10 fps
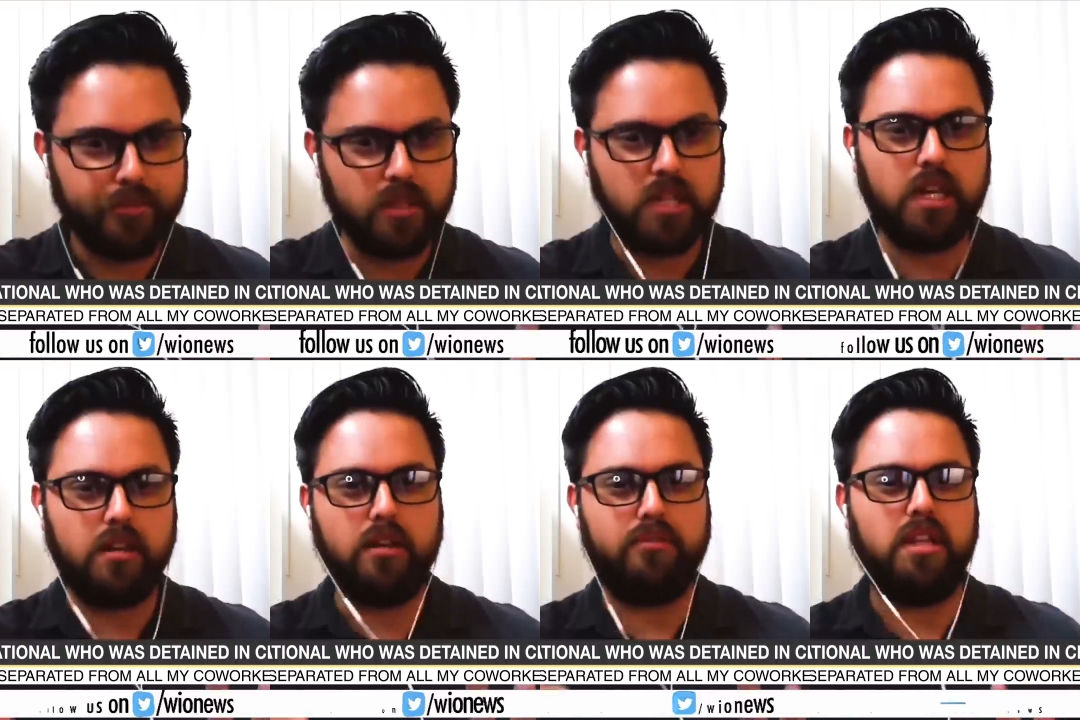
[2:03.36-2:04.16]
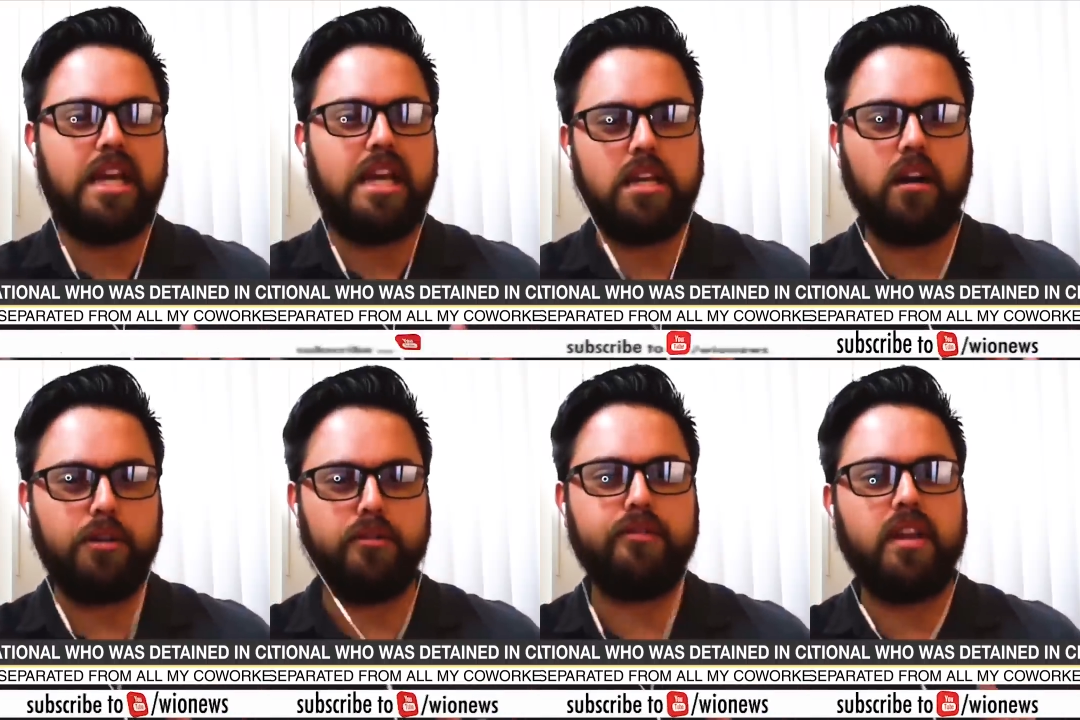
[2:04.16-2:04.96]
flood of light on
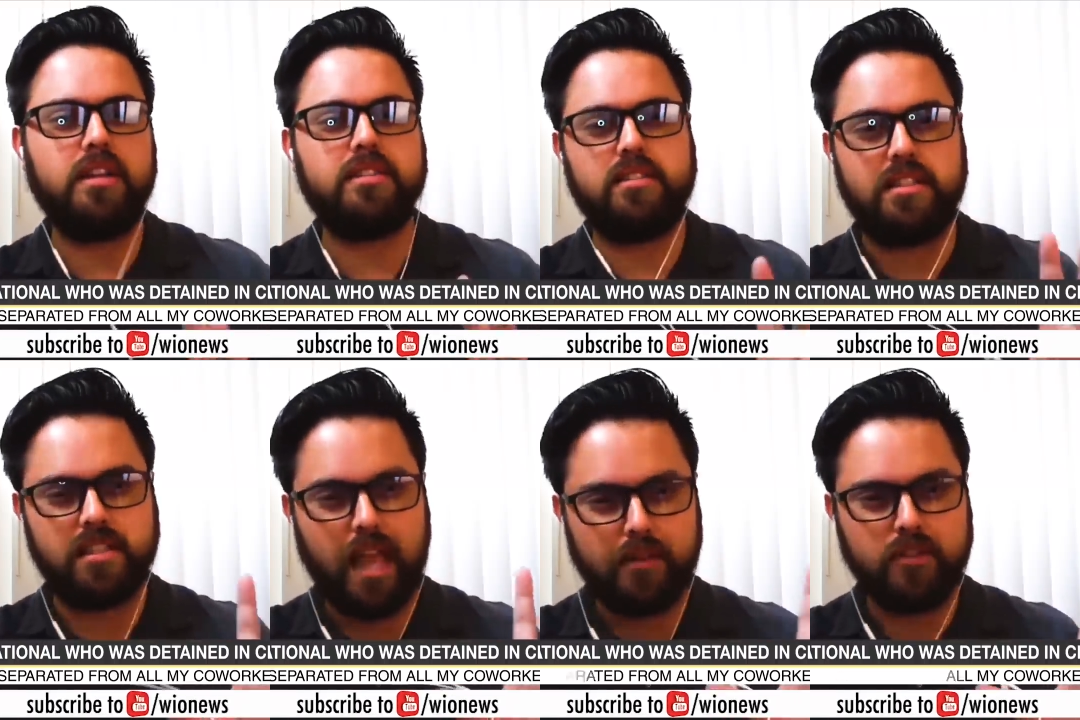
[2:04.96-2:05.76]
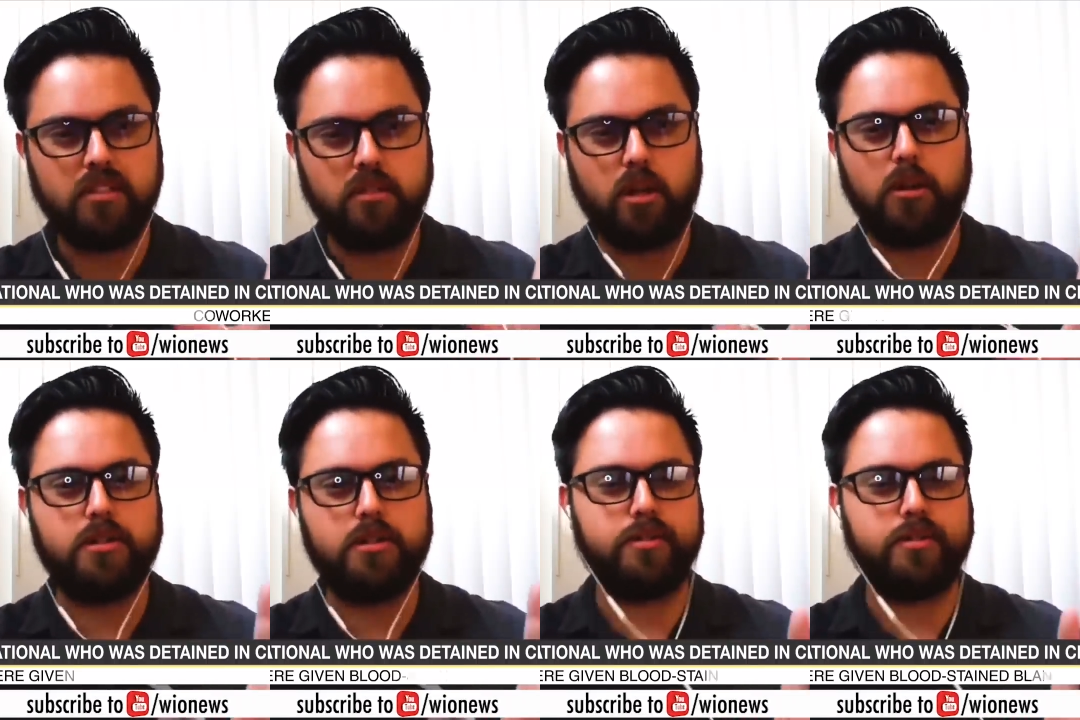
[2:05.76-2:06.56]
your face, these heavy,
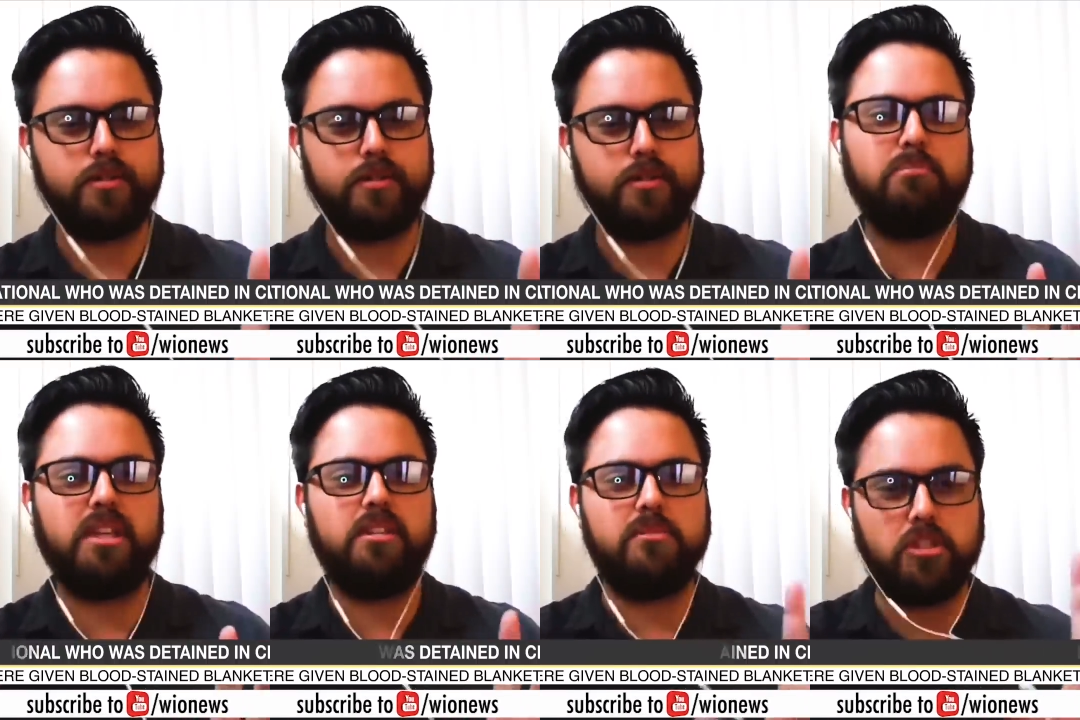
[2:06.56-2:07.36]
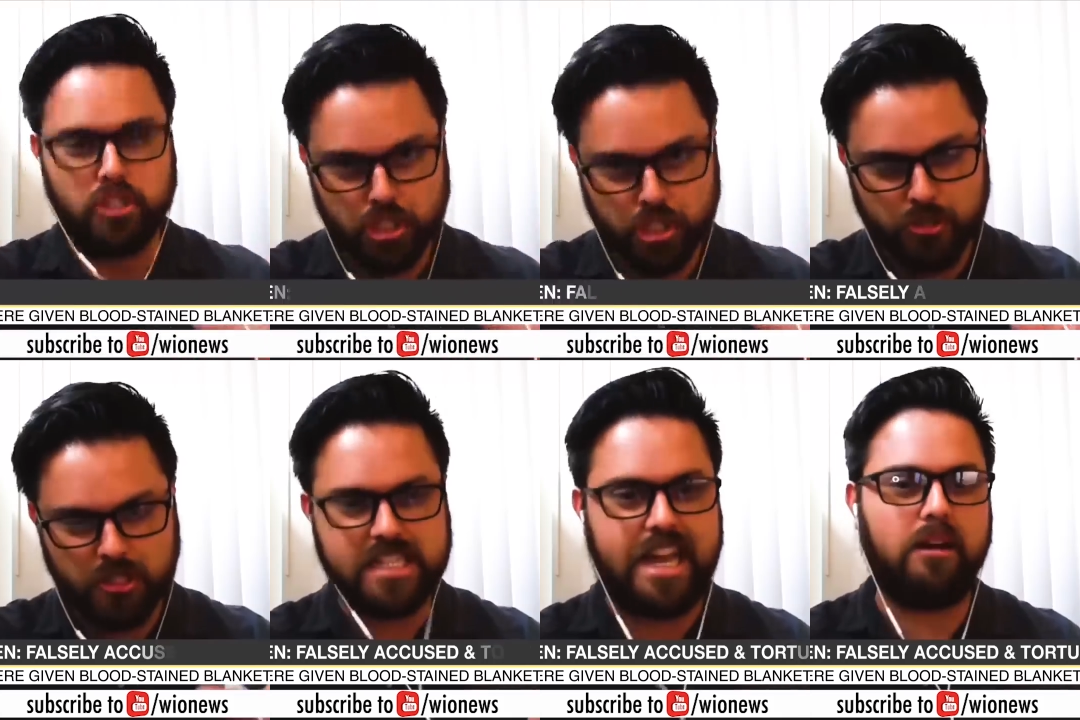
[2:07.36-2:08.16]
large fluorescent beams just shooting
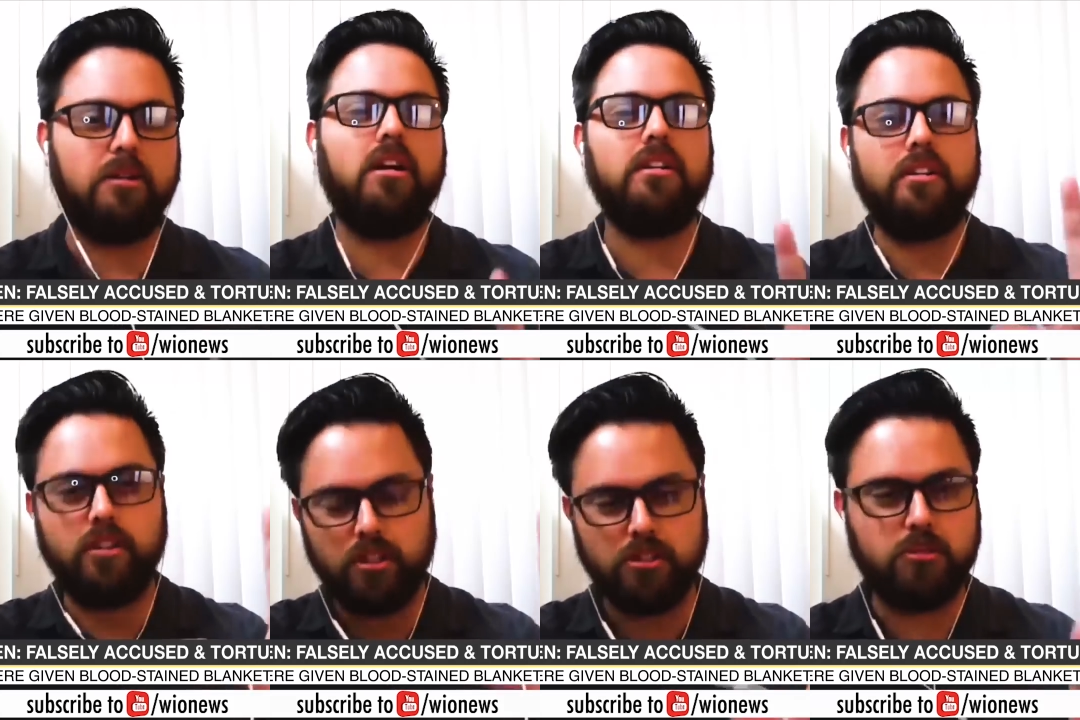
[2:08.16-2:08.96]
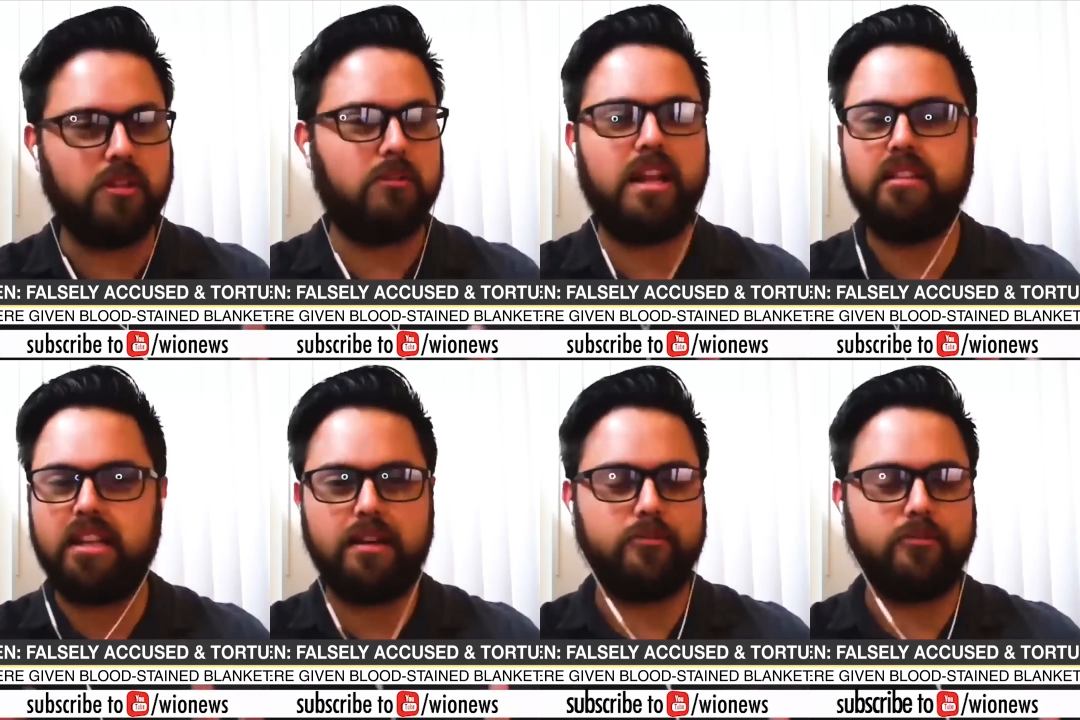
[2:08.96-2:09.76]
down on you. They're ne- they
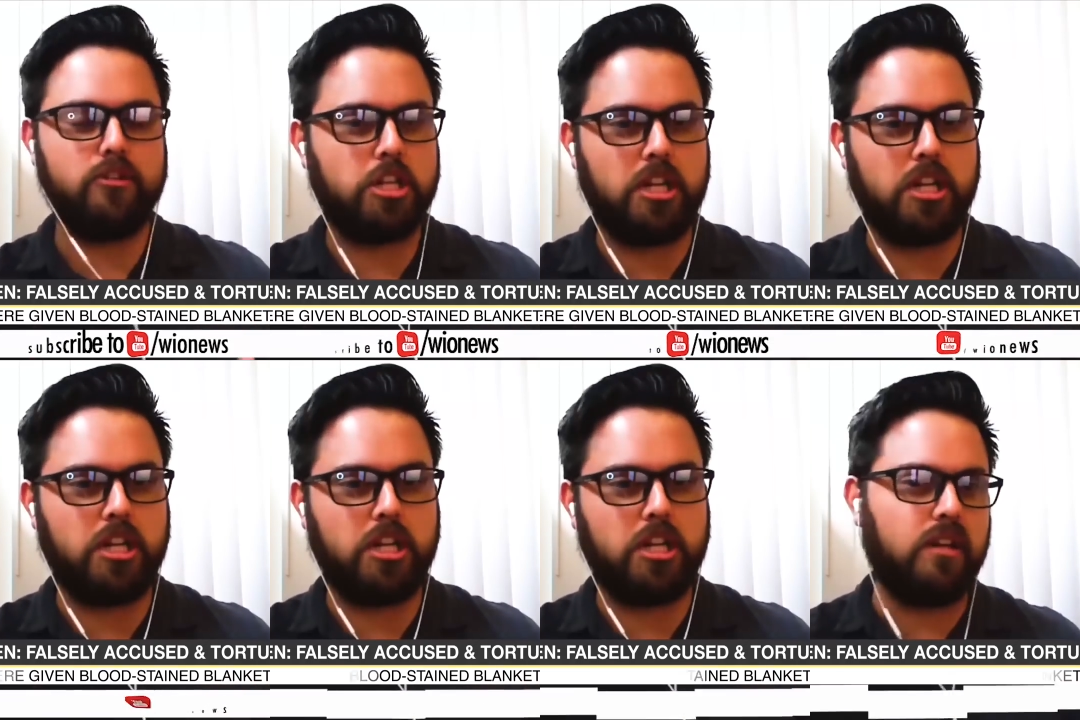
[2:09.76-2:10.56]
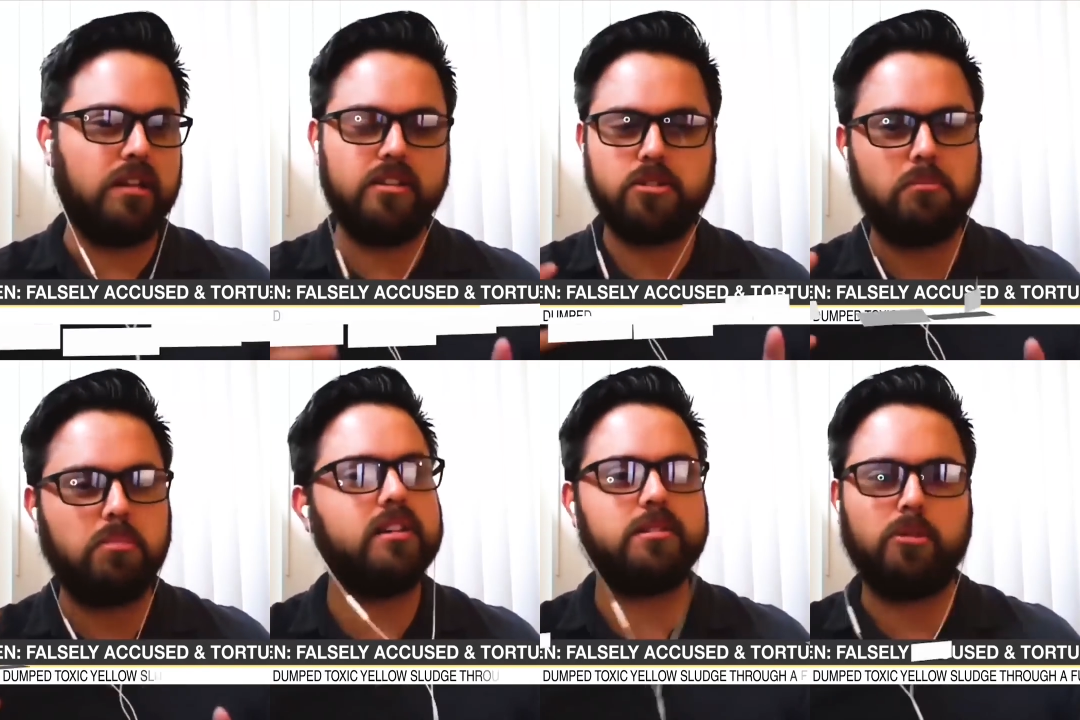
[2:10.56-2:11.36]
never shut off. Yeah, these are
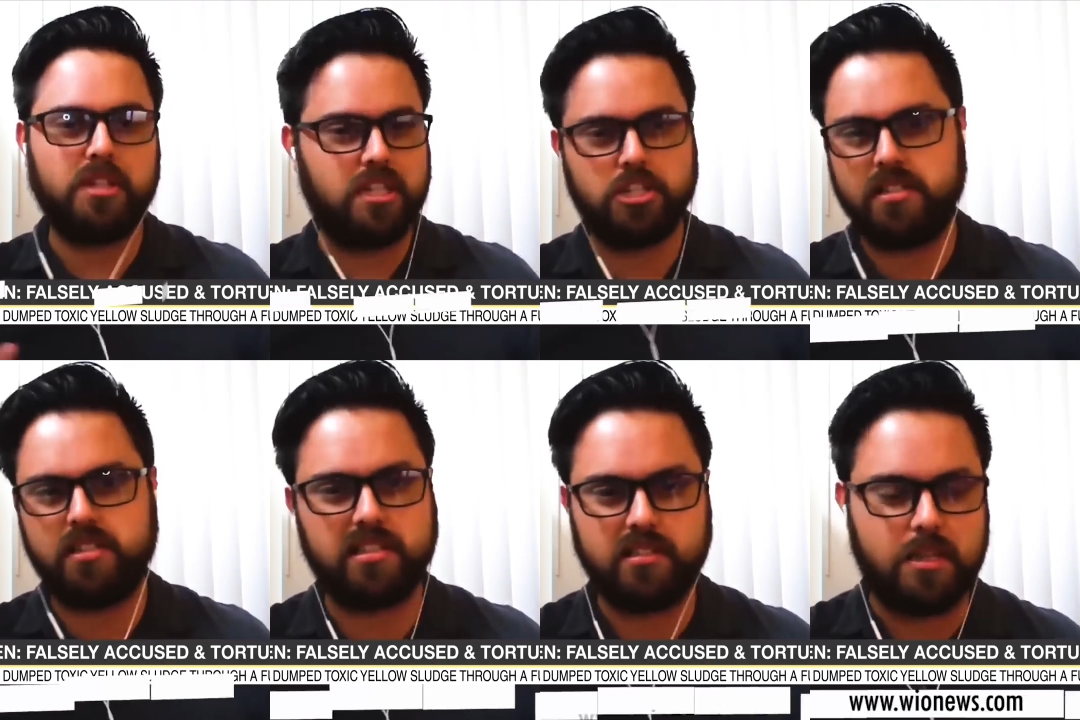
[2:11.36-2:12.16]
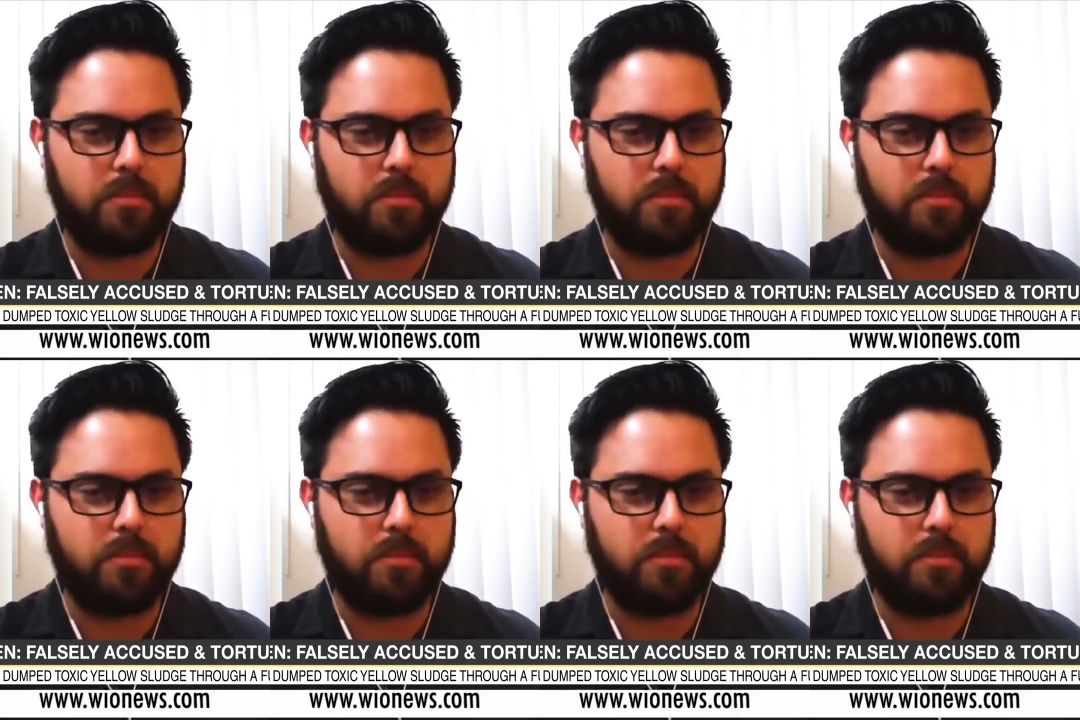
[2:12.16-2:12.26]
impossible conditions to sleep